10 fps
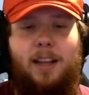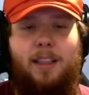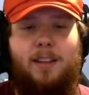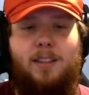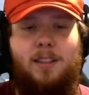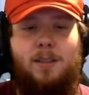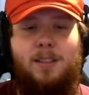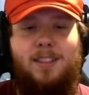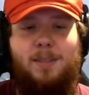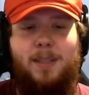
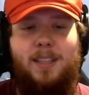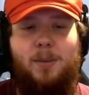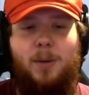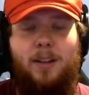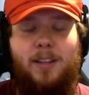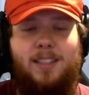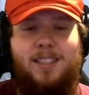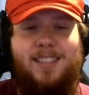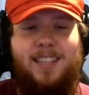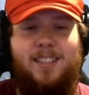She'd be like, wow,
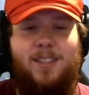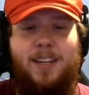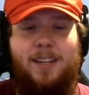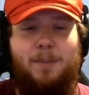that's great,